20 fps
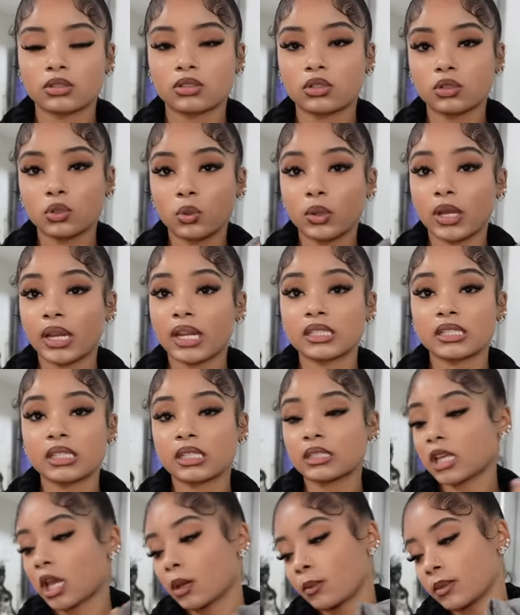too. And it's the
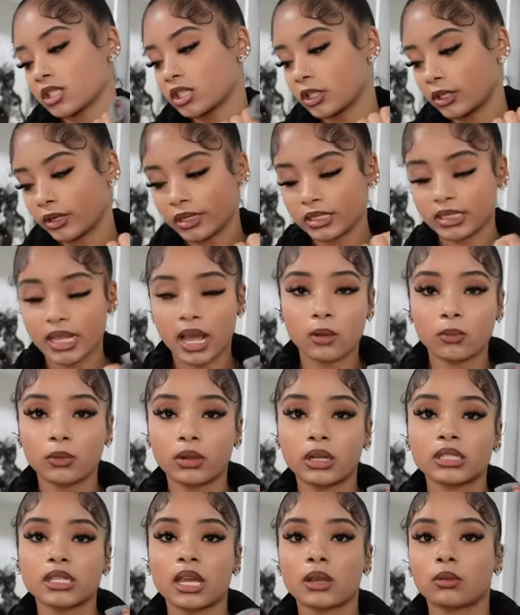same material as that
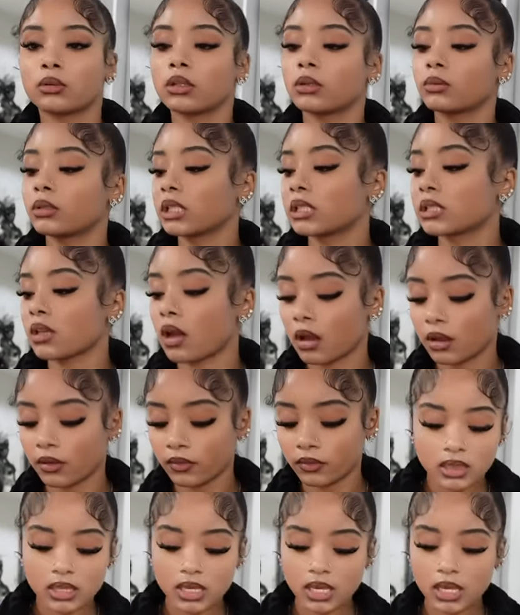one. It's like really, really
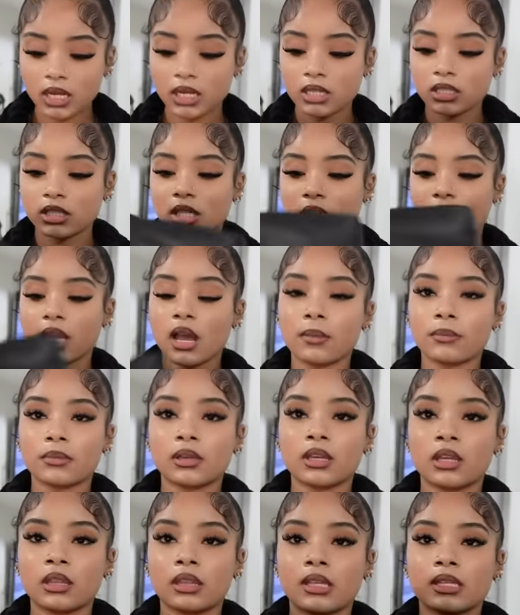soft. Then she got
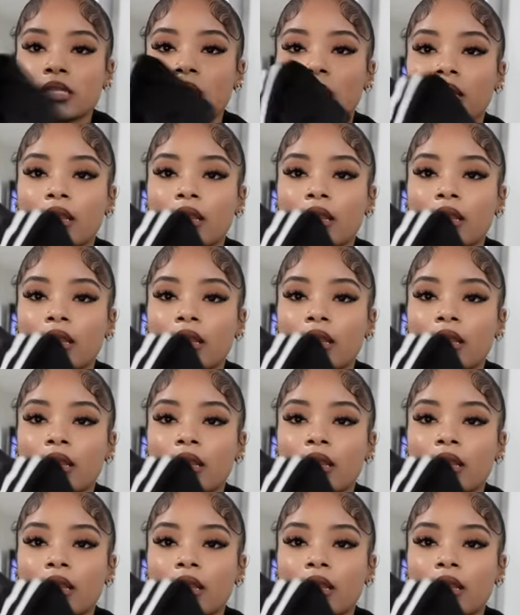me this